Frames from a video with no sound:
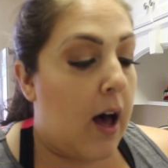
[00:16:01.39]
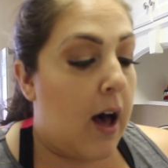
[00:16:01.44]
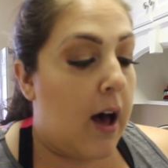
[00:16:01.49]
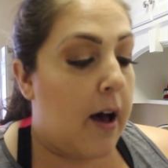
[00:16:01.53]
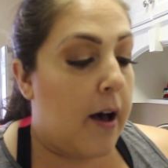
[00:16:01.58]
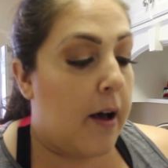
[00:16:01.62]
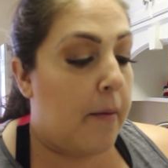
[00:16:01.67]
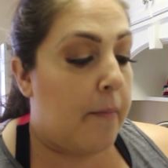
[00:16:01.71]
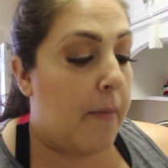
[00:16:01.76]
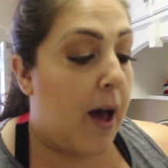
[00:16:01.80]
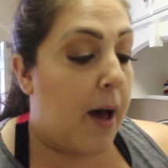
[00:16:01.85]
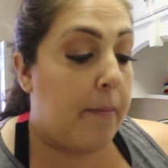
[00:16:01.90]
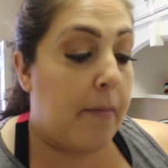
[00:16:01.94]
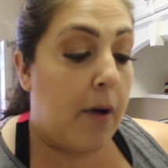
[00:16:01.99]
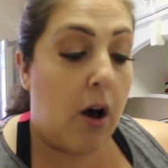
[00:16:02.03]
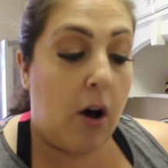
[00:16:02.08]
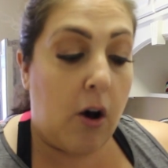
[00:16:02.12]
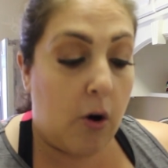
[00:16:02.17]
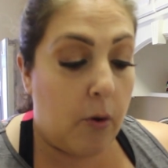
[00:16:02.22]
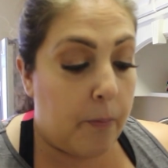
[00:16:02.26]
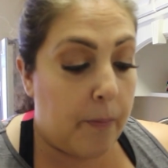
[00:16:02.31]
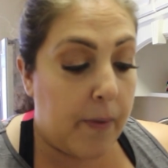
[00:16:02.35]
Um, I'm
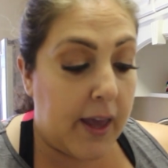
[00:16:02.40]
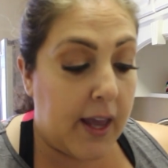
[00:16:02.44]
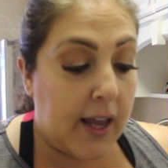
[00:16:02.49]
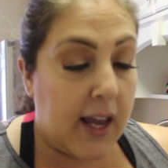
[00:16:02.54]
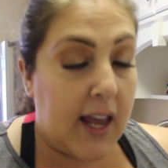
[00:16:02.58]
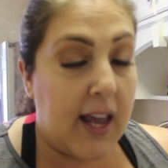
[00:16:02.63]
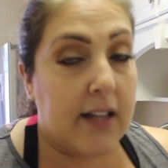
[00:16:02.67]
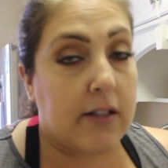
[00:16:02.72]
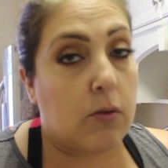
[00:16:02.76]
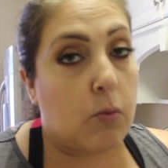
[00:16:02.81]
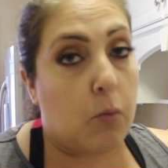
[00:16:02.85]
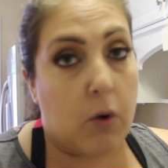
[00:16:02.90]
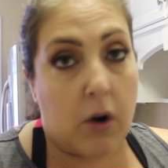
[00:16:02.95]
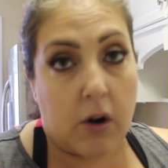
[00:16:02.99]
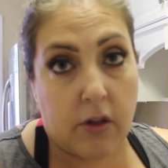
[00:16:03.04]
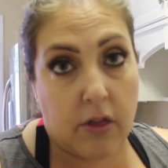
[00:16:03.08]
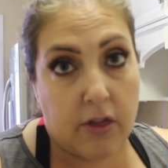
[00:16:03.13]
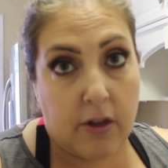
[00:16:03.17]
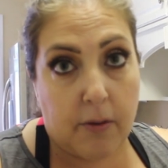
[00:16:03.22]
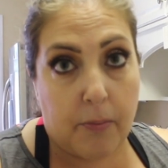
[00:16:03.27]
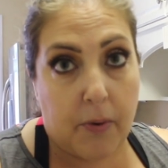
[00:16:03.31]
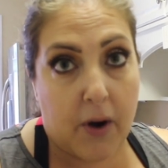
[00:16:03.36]
hoping it's
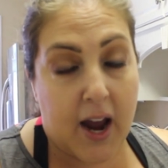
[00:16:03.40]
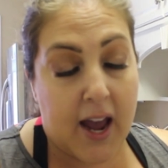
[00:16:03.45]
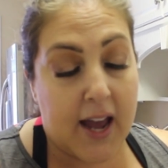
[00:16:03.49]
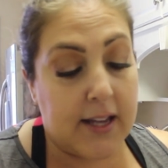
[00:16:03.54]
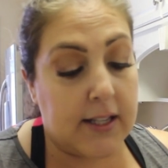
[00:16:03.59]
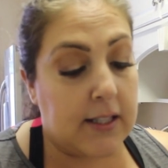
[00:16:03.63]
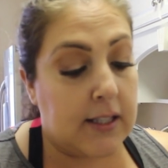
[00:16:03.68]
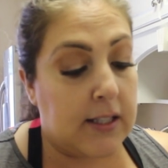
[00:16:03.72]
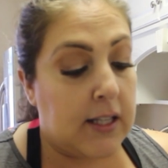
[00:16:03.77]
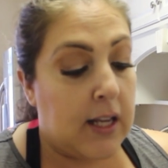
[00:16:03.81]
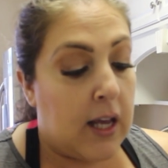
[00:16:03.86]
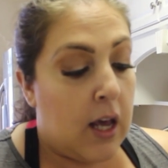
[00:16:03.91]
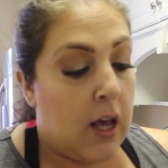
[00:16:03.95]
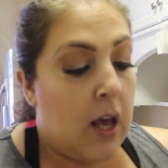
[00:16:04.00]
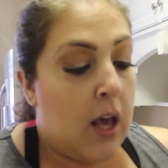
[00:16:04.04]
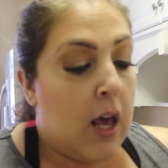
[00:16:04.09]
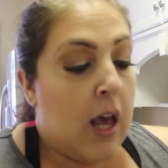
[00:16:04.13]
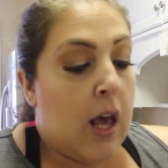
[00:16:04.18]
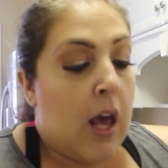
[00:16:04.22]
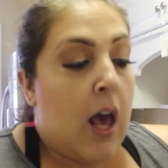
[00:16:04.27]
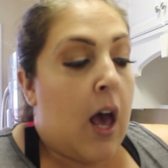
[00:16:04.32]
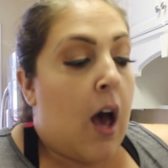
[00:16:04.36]
worth the price.
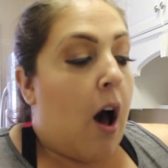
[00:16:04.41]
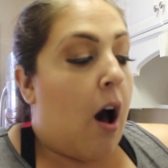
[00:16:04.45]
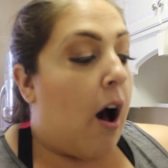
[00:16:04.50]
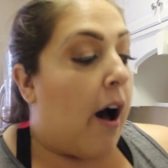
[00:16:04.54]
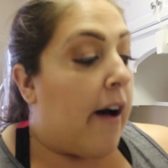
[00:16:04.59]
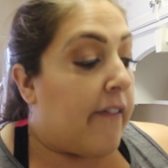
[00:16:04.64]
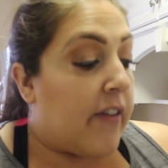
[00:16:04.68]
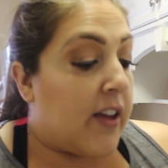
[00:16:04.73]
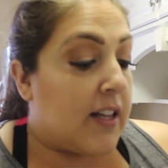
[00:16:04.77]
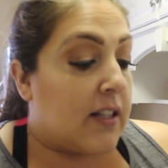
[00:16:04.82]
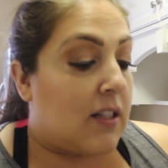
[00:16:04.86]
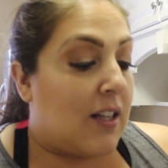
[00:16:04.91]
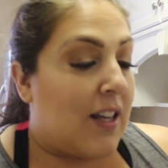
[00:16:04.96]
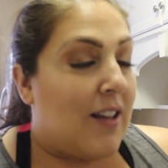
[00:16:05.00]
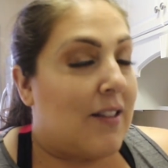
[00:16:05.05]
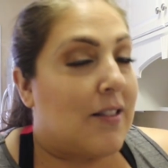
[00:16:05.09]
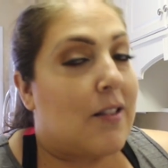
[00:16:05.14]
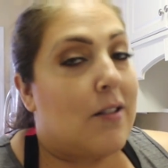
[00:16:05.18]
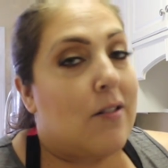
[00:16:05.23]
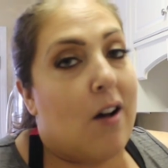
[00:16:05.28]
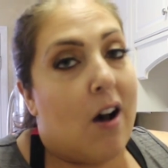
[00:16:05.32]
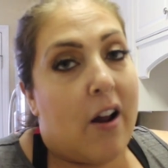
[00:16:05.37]
Obviously,
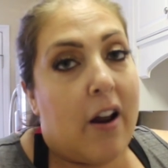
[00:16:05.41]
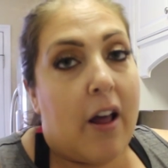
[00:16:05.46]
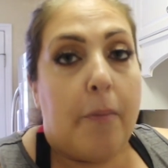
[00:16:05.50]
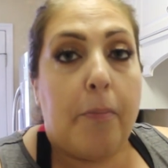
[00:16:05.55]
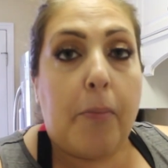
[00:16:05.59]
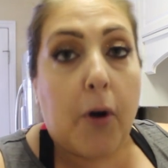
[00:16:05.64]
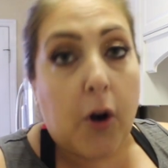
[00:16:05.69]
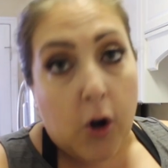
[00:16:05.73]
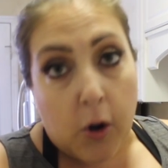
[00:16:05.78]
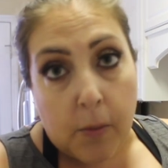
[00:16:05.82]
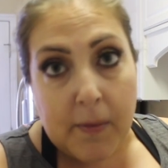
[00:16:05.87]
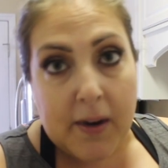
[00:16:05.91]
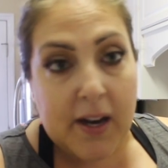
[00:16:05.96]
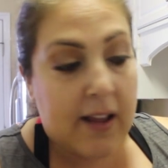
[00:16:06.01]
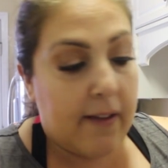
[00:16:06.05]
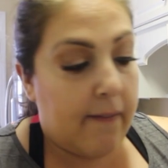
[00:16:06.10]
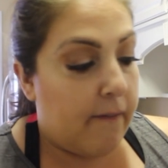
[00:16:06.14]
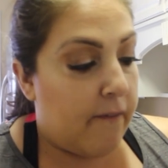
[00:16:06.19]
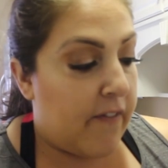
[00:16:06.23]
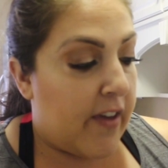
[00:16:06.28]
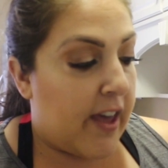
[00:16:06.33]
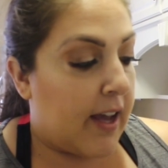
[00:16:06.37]
it's not a
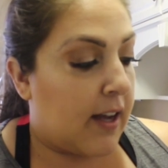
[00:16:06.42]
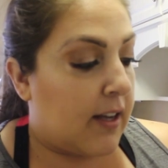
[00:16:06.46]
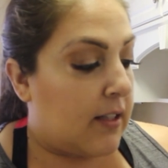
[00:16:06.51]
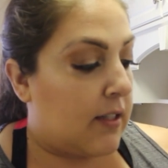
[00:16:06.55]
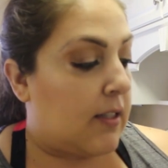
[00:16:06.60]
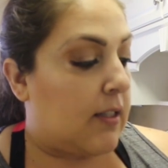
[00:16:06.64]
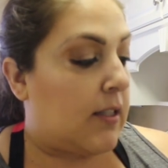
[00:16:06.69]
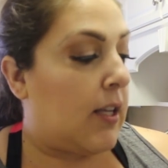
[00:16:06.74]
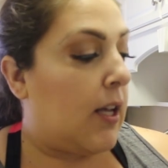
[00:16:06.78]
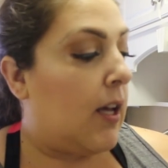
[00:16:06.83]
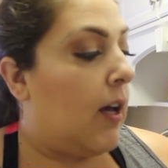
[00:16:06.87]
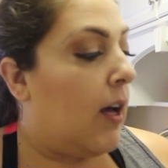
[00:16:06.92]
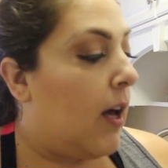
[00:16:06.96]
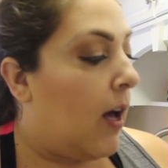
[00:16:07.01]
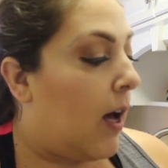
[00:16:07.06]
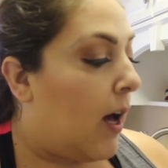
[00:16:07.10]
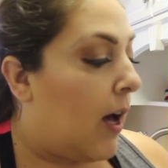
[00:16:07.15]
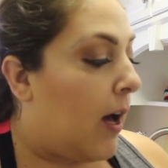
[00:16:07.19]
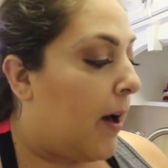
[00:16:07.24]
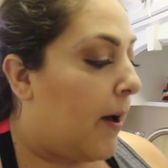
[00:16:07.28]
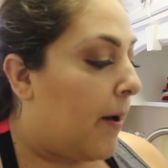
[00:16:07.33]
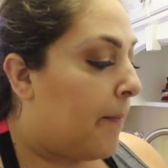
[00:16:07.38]
permanent fix,
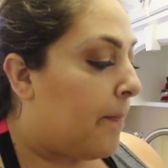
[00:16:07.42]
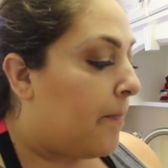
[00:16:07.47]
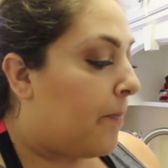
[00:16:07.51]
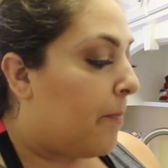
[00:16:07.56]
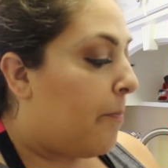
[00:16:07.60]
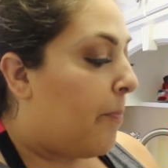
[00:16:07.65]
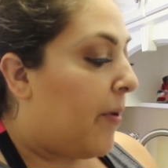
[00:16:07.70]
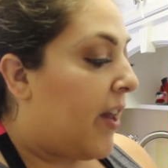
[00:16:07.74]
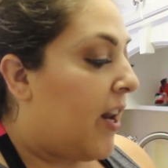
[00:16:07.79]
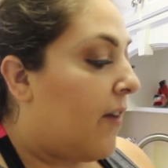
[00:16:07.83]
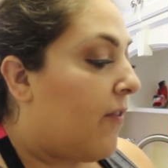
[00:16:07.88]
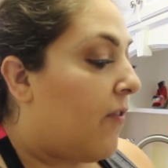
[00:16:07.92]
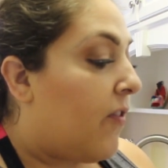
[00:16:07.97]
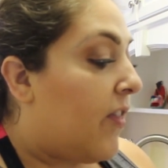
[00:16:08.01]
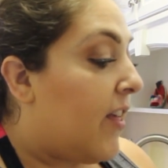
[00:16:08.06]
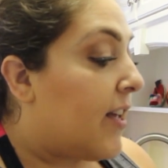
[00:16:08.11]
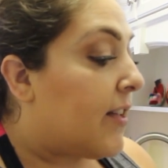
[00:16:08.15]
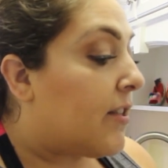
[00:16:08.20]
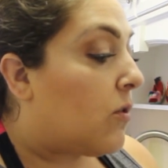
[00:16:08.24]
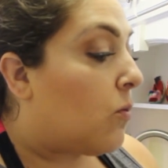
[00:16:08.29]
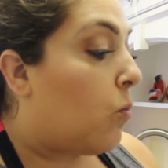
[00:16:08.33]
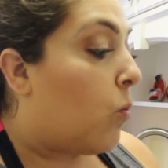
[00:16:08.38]
um, but if
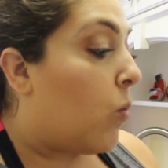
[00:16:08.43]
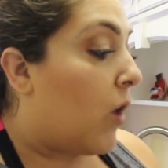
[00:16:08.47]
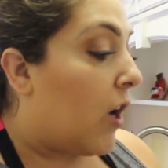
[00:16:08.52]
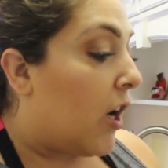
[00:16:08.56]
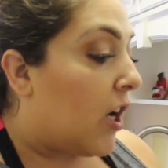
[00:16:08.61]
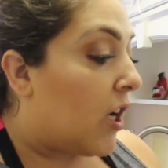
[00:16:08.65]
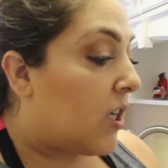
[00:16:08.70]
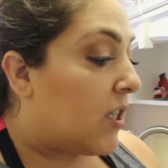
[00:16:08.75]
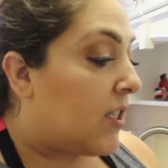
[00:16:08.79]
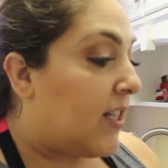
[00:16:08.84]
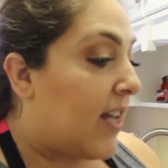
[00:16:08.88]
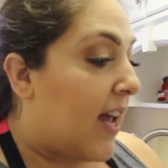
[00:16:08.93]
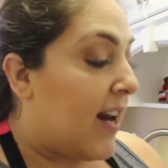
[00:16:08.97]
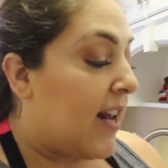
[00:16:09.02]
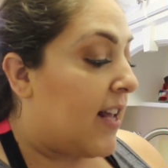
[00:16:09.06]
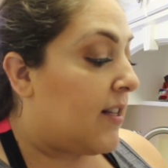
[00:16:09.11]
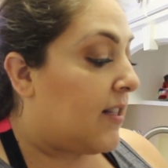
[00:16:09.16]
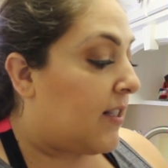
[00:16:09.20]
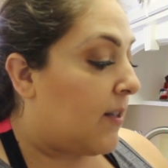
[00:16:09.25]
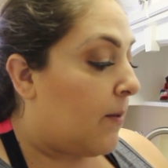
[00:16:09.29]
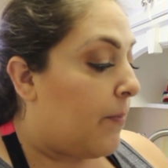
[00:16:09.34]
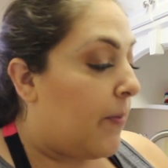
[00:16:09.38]
this works and
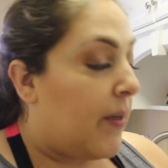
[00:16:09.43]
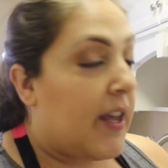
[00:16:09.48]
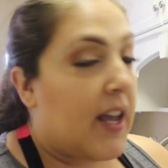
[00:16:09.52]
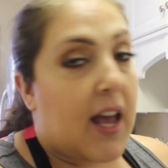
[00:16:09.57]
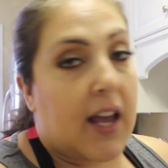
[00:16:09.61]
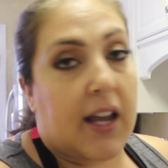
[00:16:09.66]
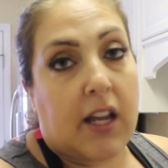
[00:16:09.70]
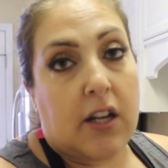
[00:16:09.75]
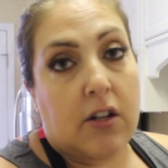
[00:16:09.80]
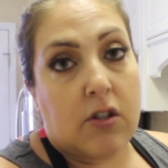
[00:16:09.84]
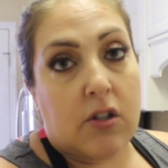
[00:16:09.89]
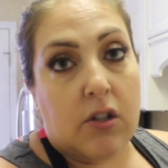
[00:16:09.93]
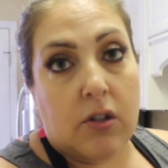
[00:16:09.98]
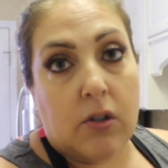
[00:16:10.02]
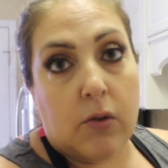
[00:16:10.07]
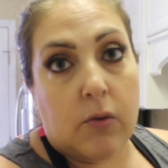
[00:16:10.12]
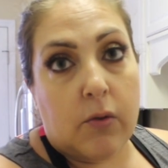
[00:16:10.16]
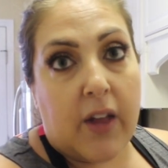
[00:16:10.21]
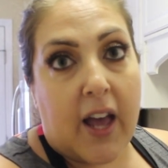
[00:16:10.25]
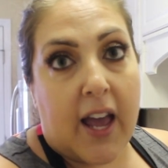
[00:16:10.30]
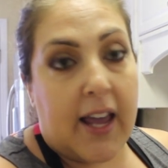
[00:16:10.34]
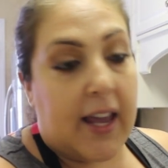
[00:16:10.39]
it's something I can
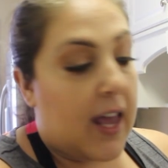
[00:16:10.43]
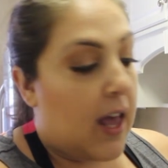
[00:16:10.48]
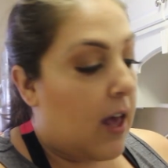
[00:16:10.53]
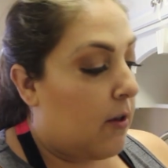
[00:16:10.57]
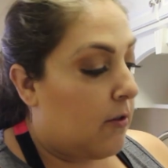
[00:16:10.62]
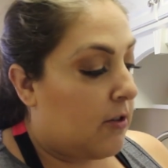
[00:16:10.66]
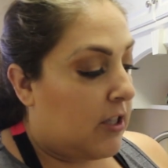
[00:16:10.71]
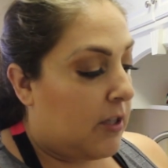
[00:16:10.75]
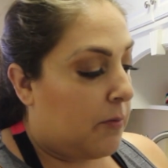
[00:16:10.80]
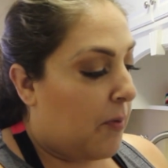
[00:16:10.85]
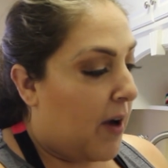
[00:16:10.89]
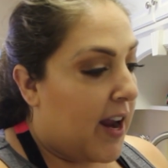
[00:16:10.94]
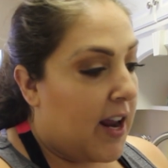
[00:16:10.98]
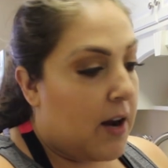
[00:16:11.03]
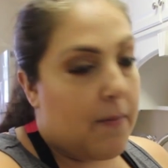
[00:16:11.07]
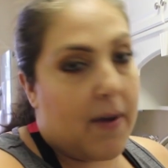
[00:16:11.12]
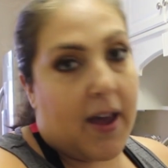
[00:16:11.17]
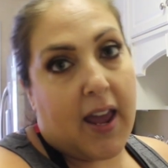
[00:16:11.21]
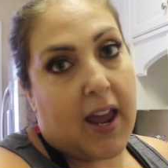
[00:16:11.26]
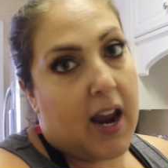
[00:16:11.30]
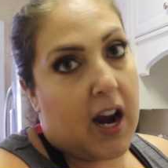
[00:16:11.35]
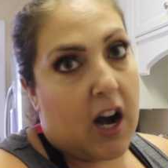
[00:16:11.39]
do, like spraying
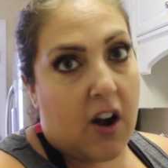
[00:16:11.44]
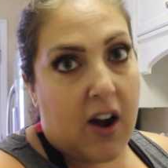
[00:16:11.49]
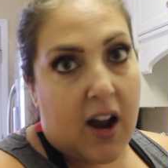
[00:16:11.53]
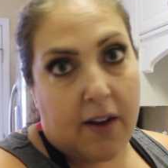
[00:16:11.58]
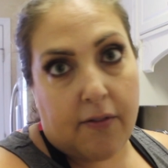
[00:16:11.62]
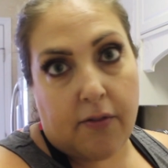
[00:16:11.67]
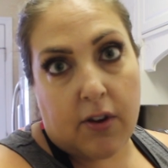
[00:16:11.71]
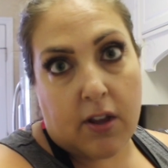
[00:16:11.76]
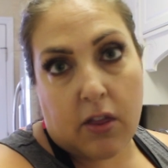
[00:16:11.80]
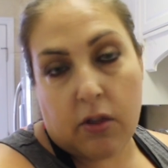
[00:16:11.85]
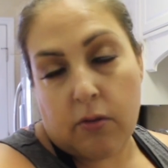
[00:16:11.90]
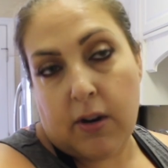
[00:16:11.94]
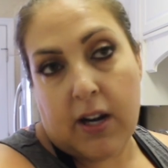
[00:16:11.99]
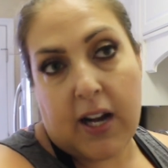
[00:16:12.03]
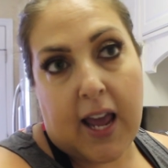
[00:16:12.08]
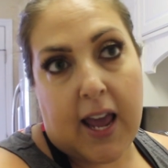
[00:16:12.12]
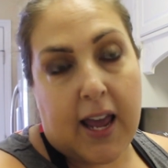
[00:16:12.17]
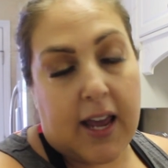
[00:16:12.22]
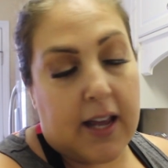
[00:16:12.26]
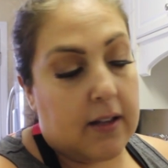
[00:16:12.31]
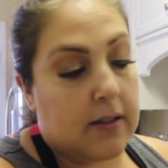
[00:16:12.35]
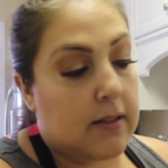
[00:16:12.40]
my hair every three
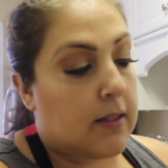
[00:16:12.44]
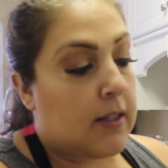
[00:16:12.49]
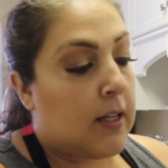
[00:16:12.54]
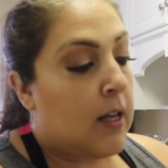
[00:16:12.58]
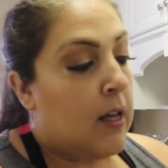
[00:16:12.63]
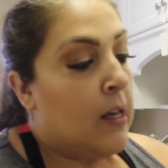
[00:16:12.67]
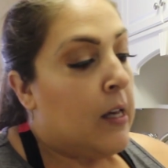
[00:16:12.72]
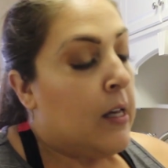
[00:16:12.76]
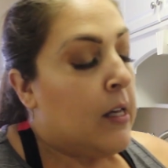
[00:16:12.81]
days,